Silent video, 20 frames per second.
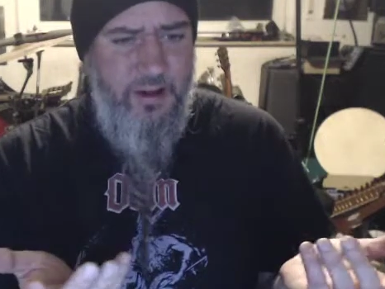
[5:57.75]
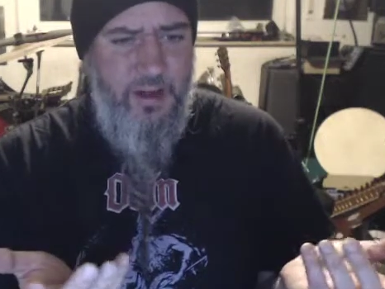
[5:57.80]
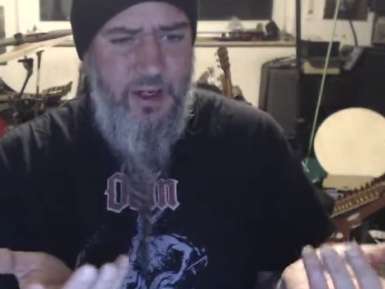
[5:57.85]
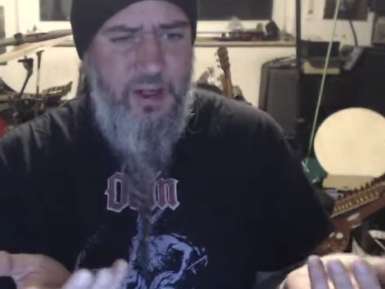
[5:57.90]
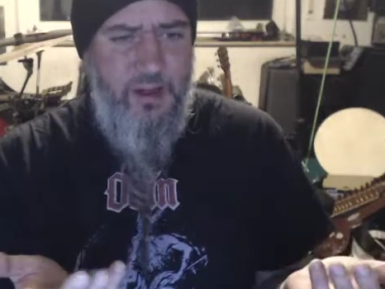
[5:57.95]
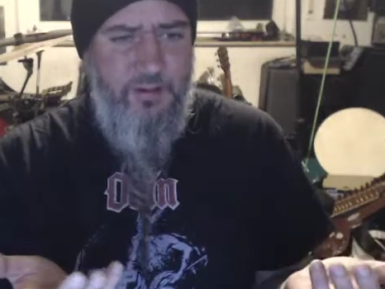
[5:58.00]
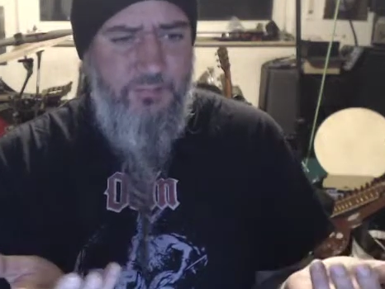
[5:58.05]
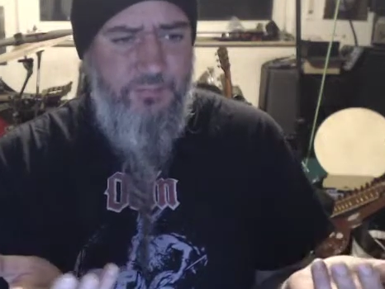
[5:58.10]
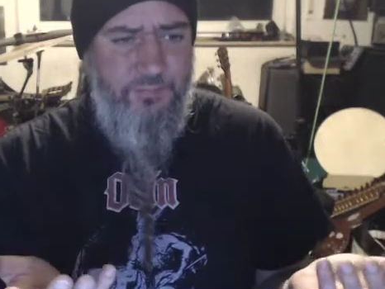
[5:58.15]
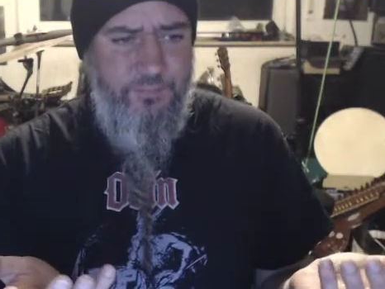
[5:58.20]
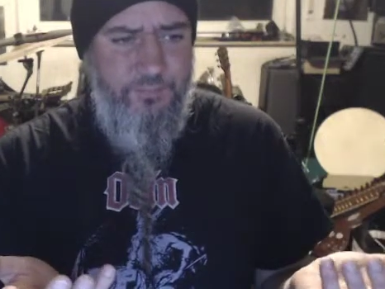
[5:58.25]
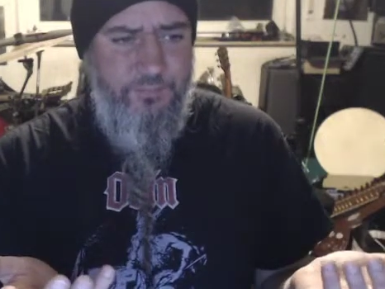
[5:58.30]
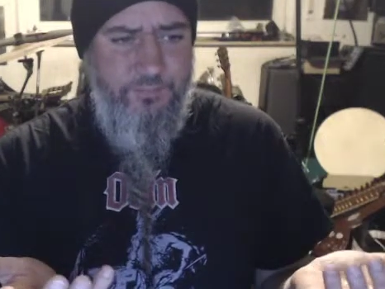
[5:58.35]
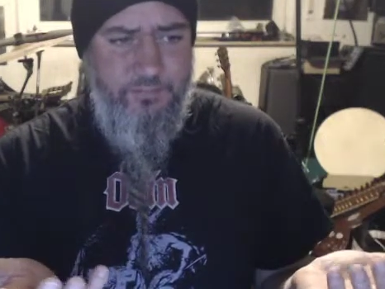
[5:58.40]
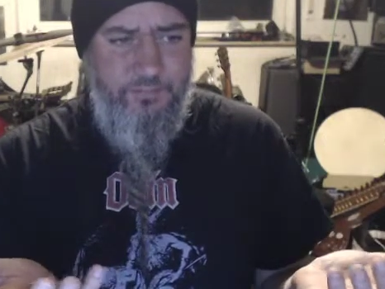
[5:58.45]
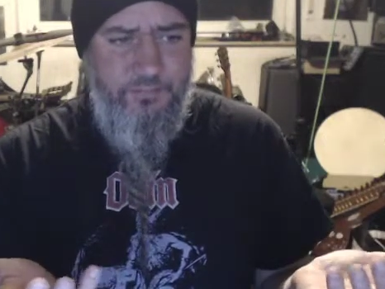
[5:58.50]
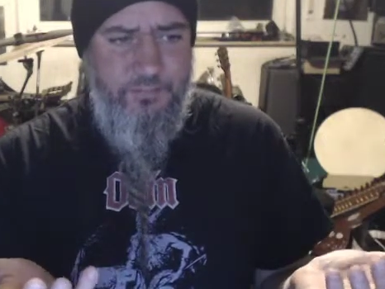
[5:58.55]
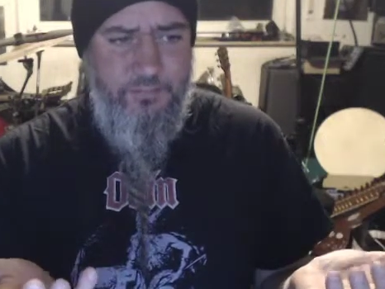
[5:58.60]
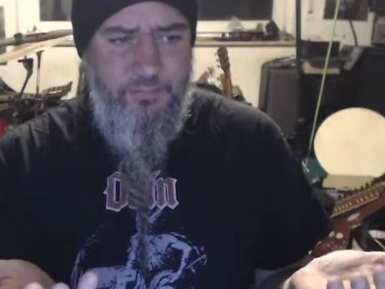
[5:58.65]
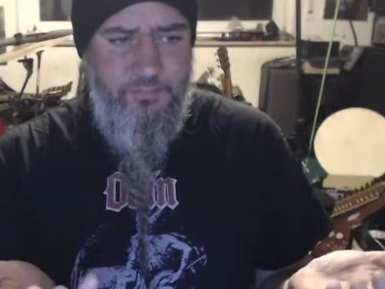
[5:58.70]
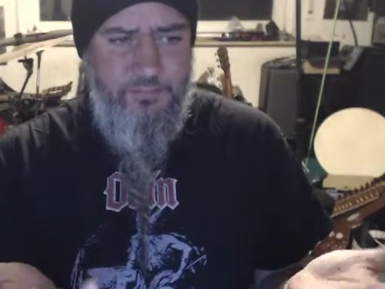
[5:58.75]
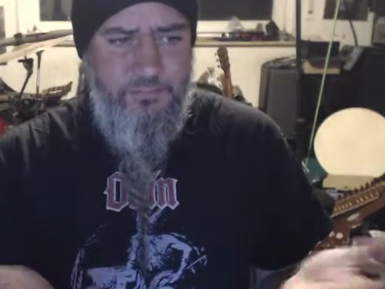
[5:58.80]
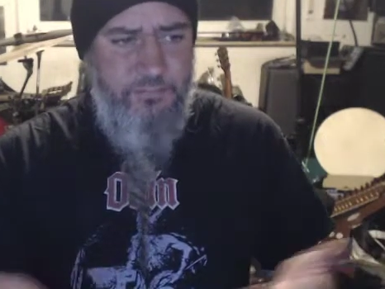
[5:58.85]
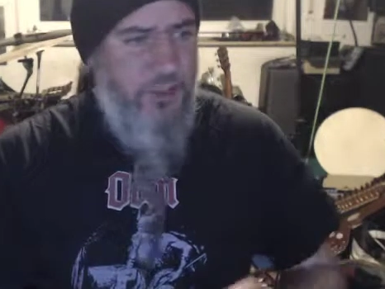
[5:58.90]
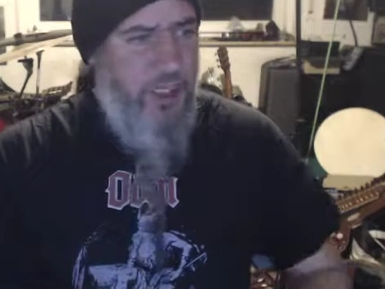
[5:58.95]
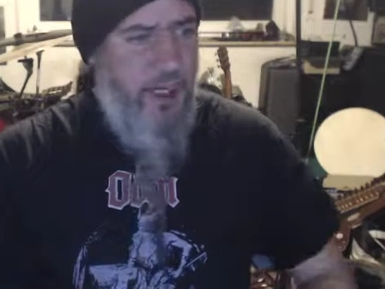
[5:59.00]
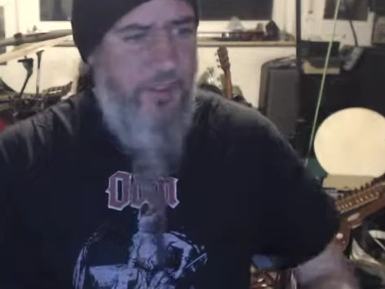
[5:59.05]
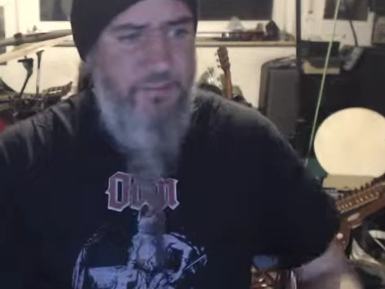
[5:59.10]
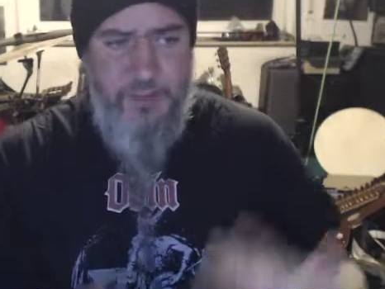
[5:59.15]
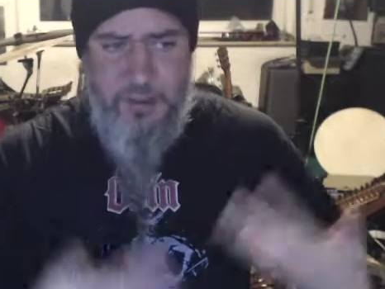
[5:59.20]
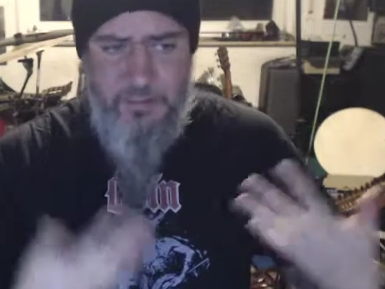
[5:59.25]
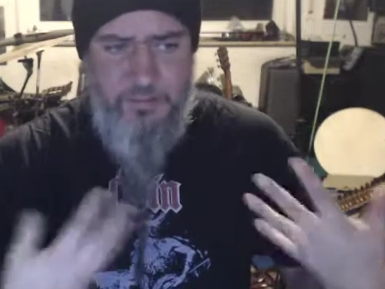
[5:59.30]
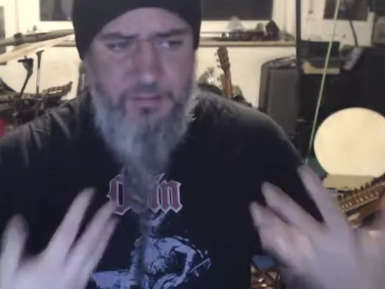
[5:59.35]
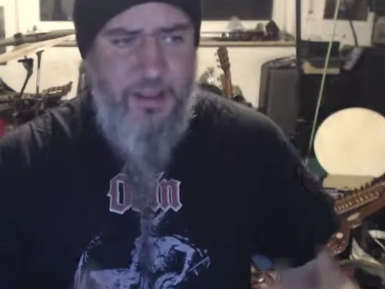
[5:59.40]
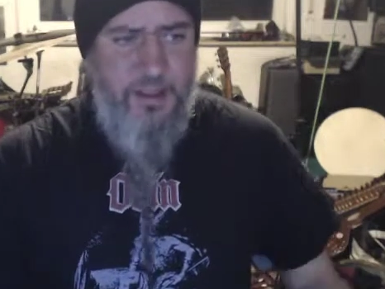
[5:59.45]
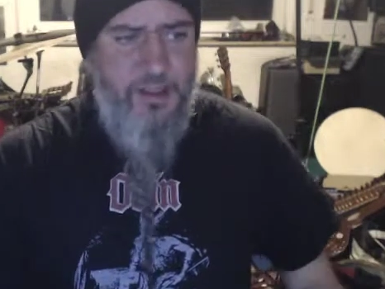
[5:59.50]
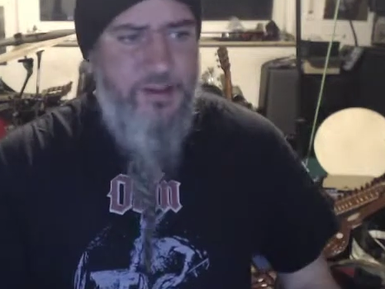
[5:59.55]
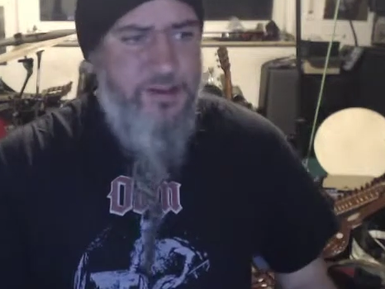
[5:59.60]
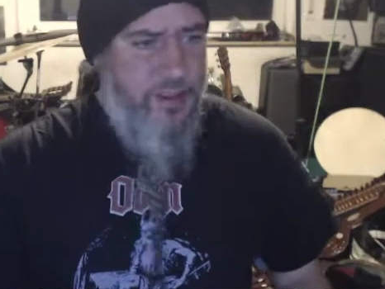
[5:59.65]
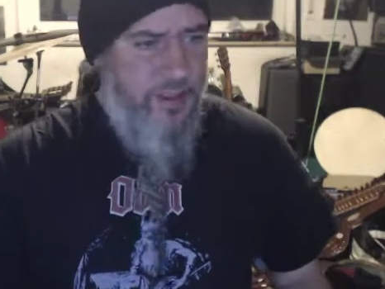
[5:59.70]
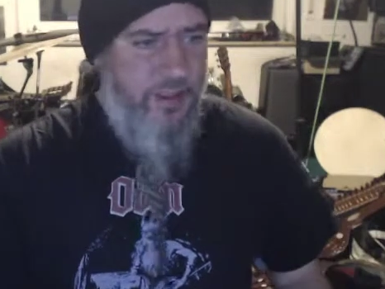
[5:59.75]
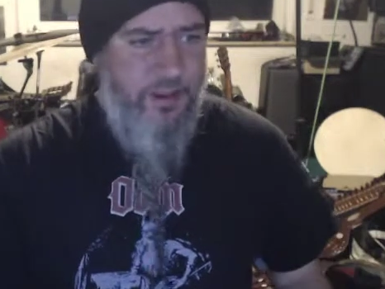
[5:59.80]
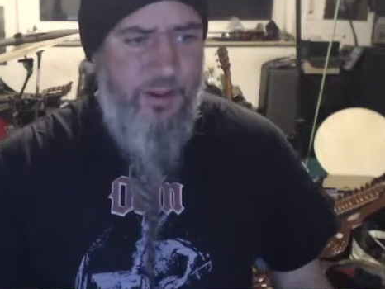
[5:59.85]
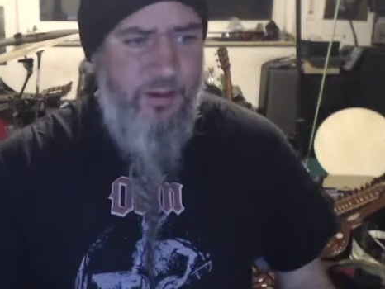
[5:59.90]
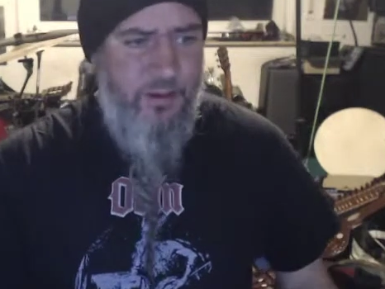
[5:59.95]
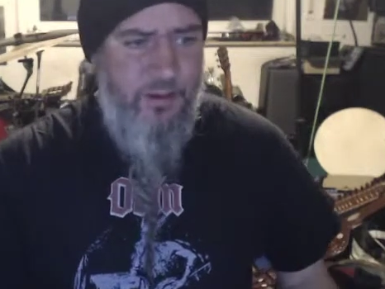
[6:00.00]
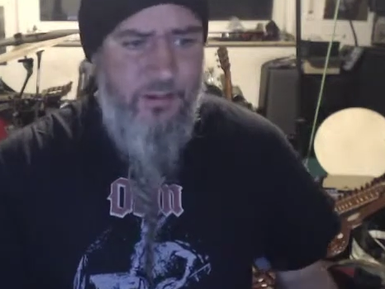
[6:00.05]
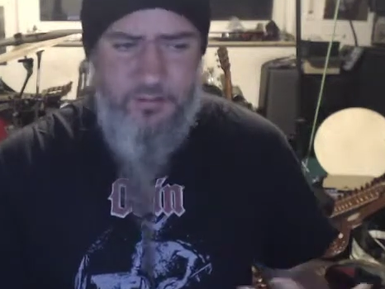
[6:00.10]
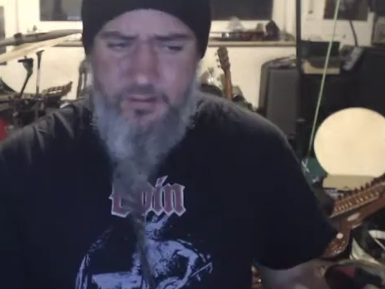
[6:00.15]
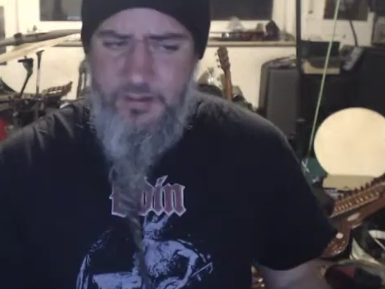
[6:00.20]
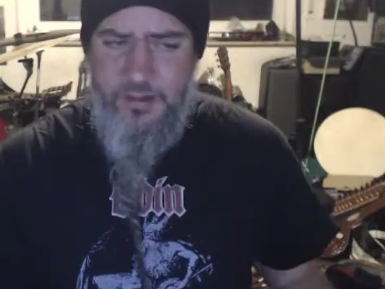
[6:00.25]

I've kept them as I go.